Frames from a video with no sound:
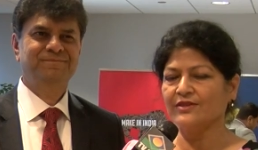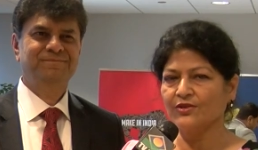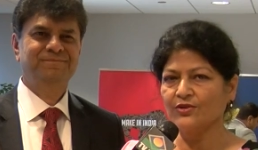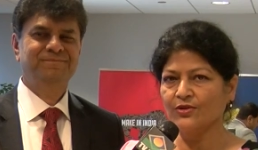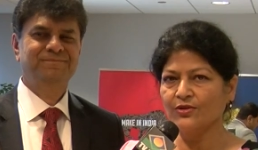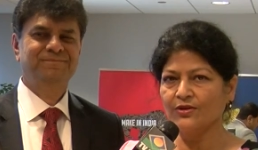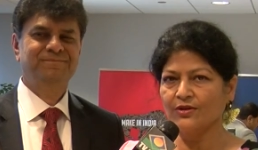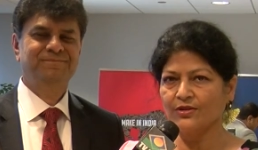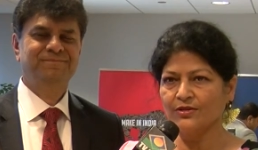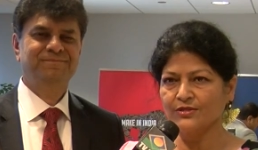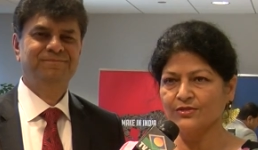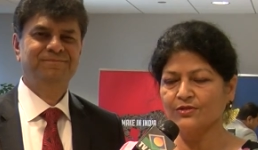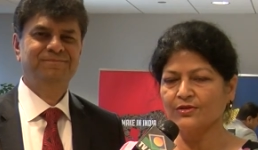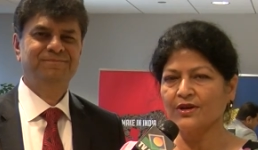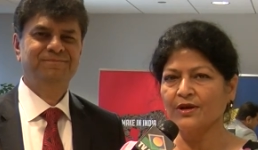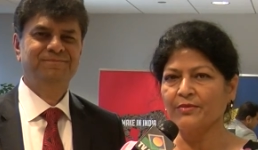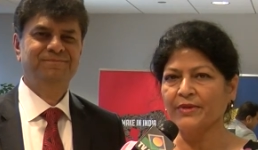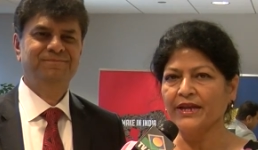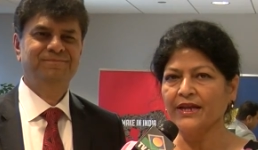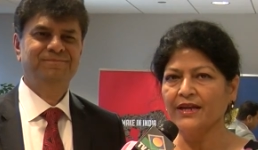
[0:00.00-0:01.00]
Speaker 1: are all also
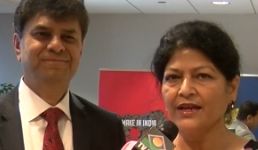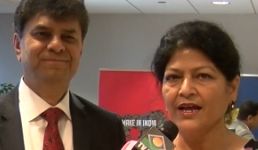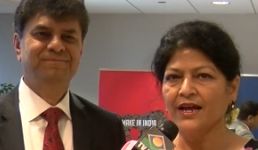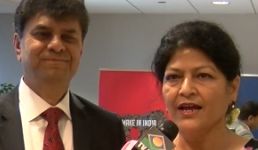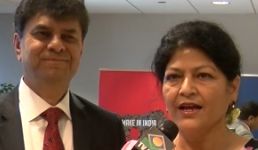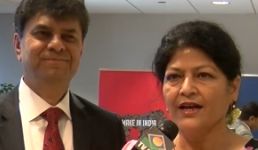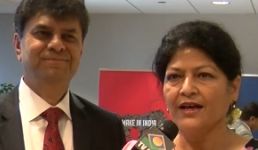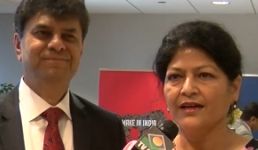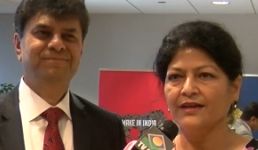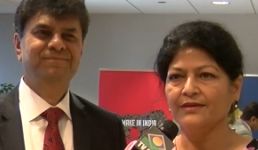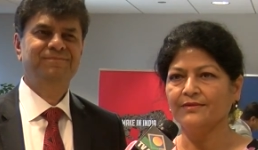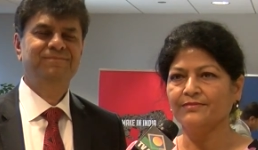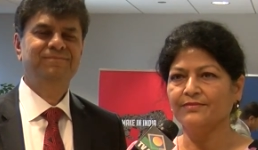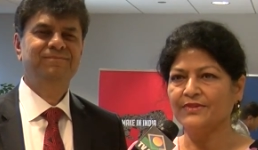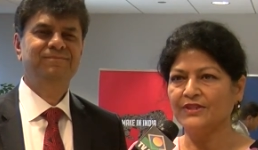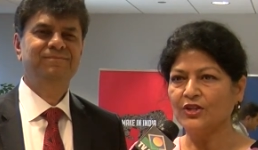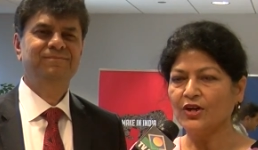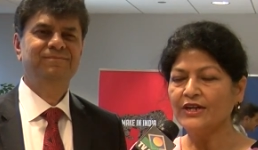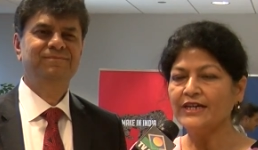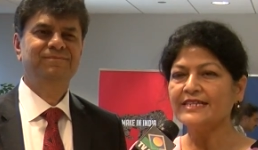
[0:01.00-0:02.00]
coming. Uh,
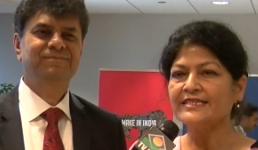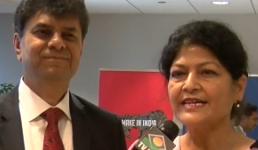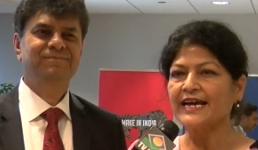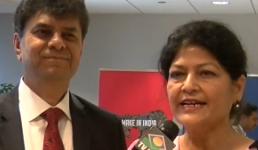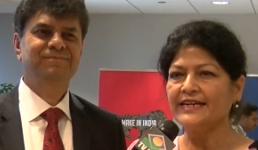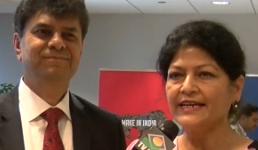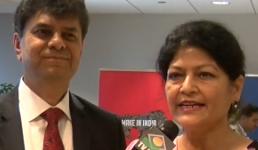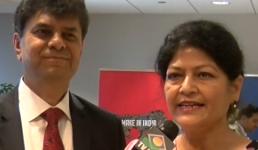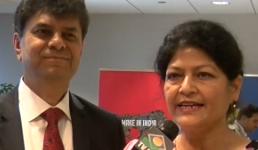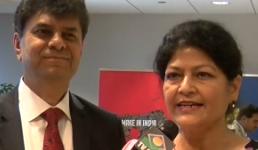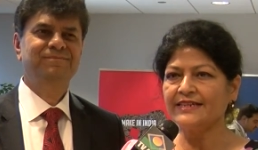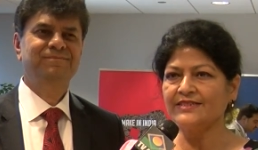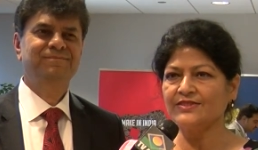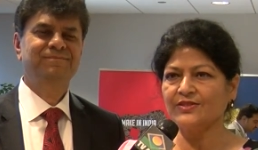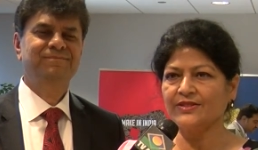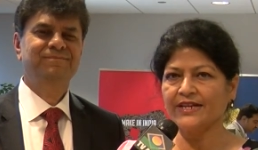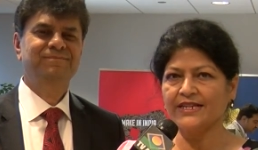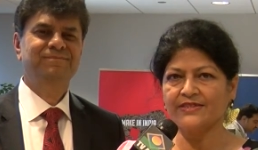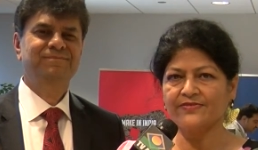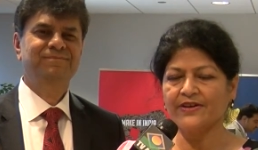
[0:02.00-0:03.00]
not decided yet, so
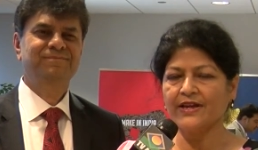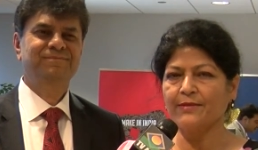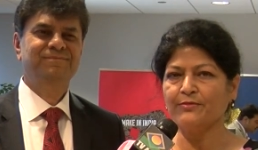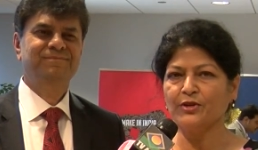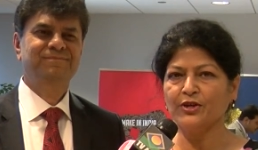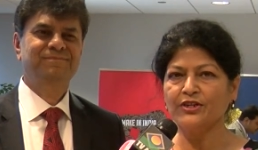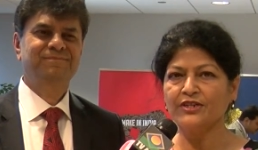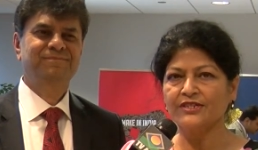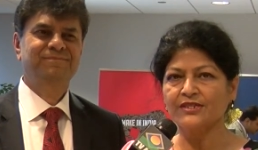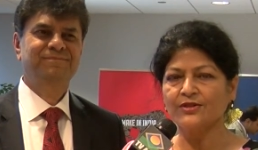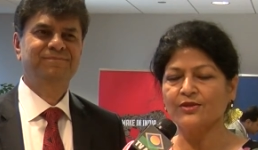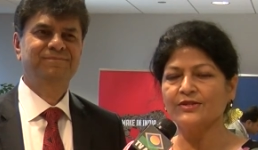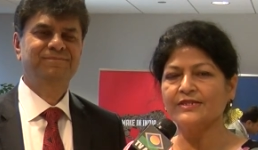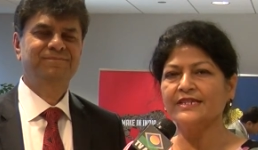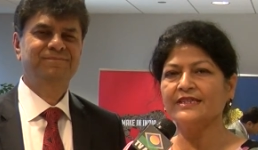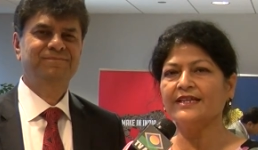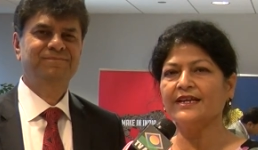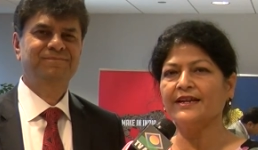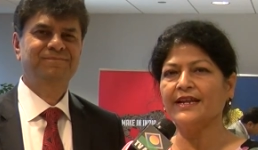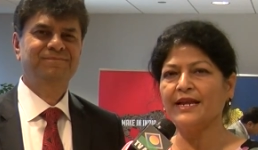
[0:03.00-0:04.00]
that's why I'm not disclosing
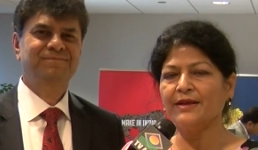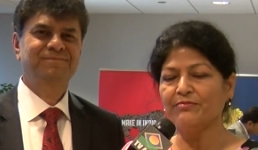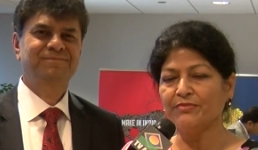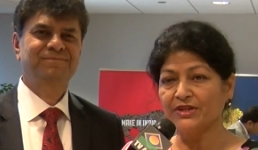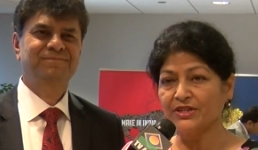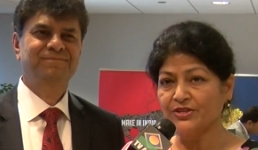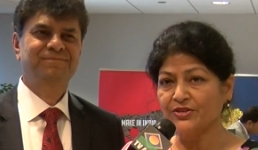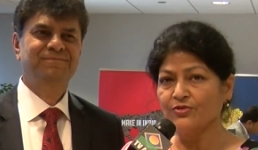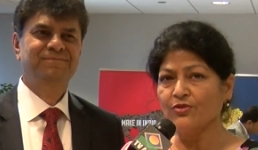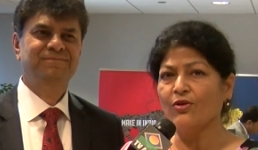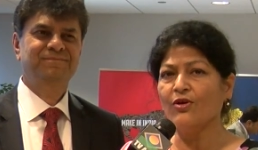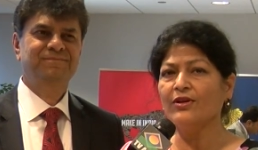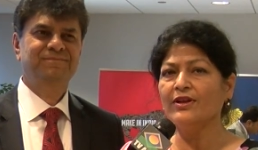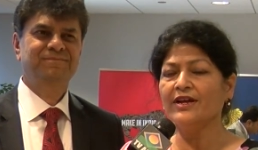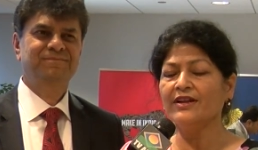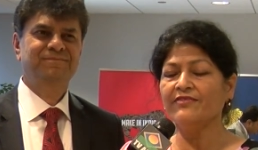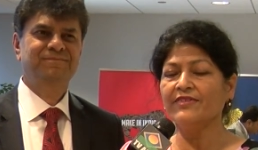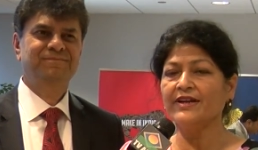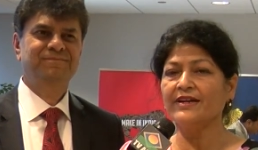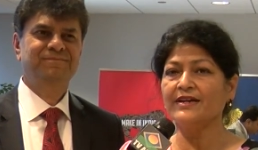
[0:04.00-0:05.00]
the name, but you all
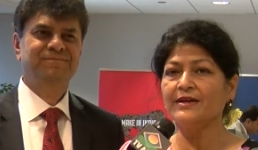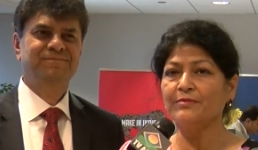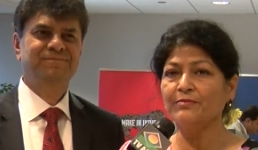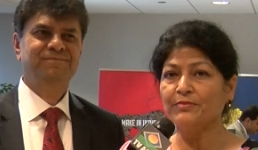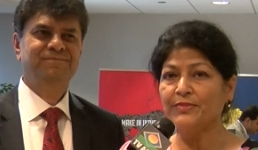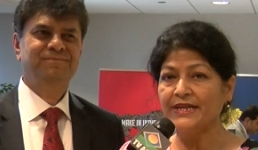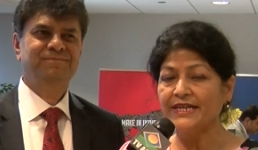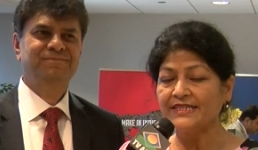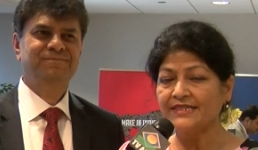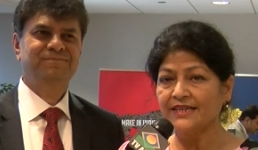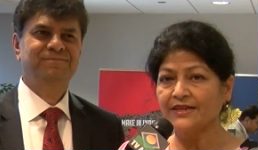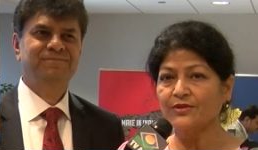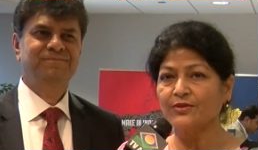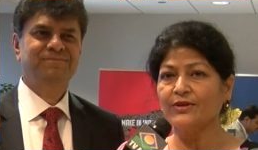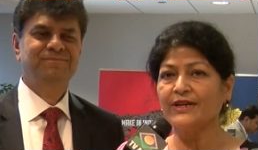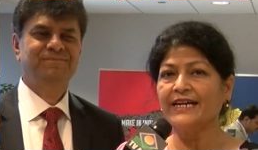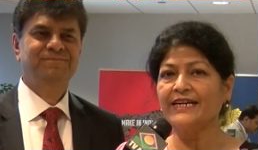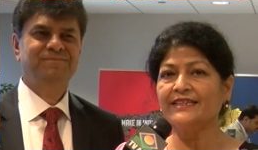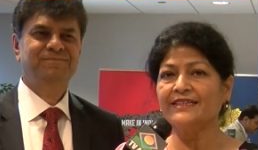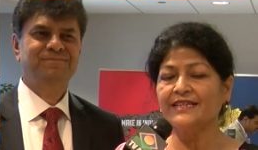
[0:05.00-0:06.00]
are welcome. Please
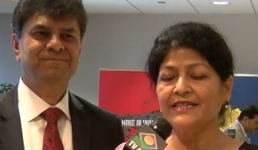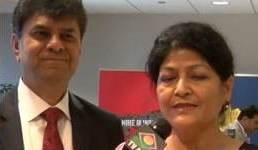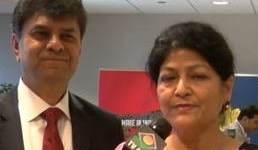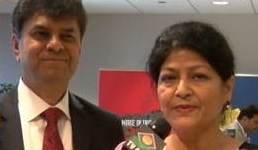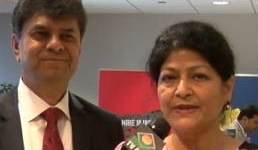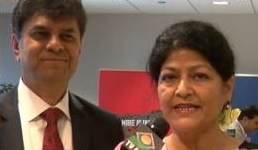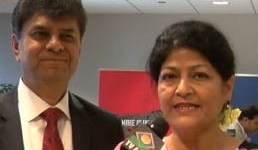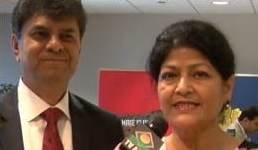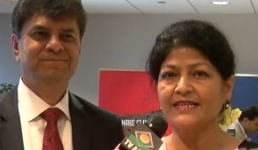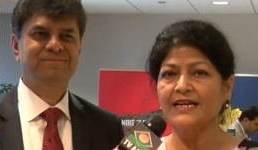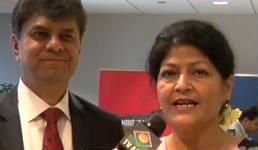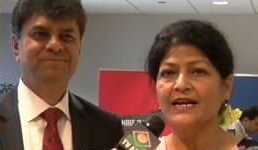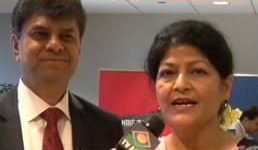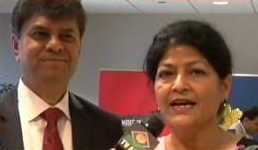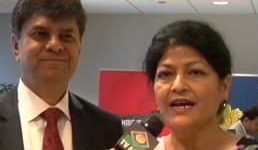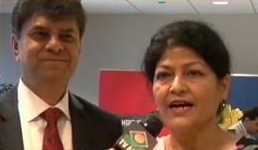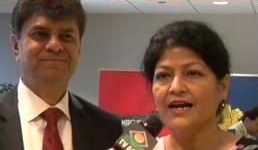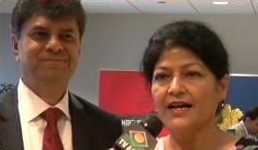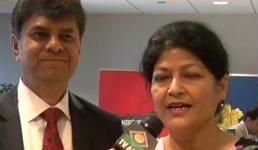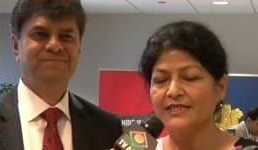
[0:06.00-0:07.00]
circulate this, please
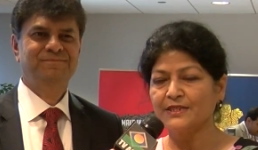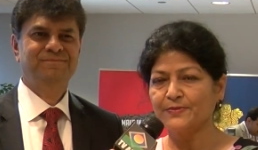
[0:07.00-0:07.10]
uh,